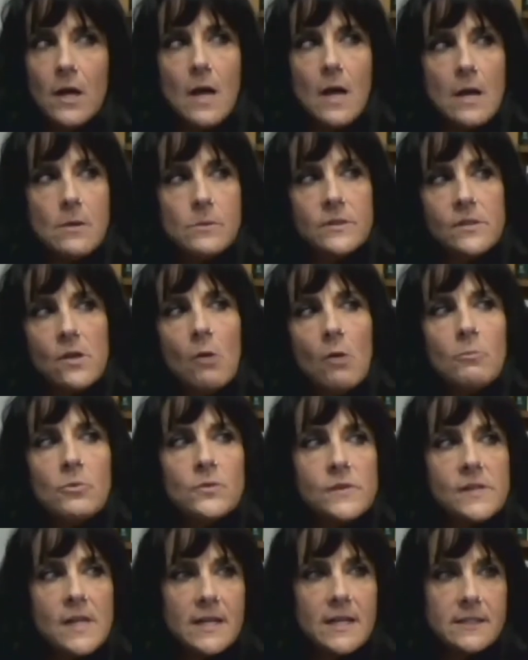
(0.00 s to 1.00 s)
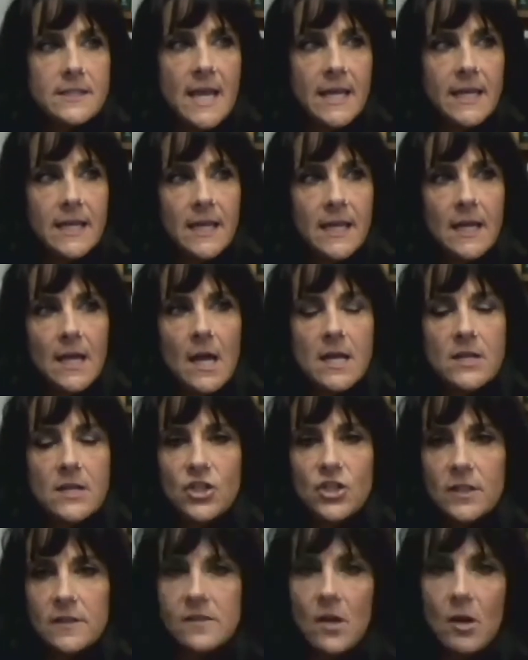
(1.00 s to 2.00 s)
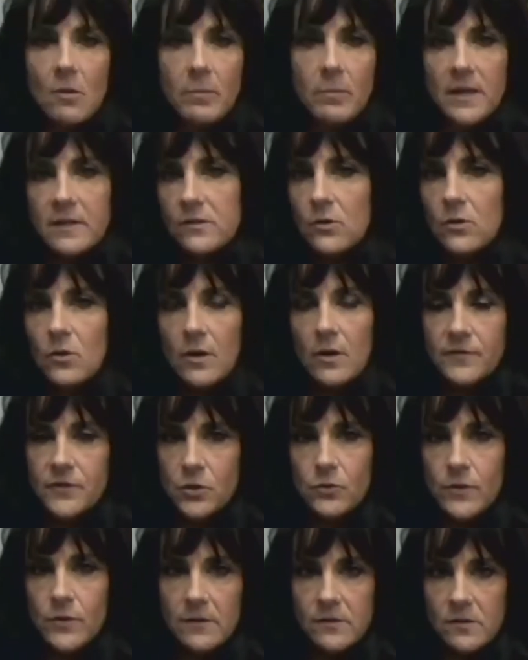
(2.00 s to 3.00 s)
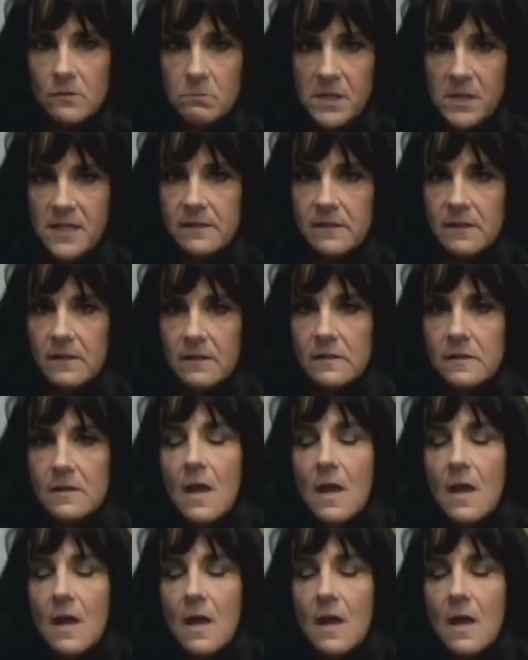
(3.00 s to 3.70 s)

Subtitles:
It was almost like taking a jigsaw puzzle of 2,000 pieces,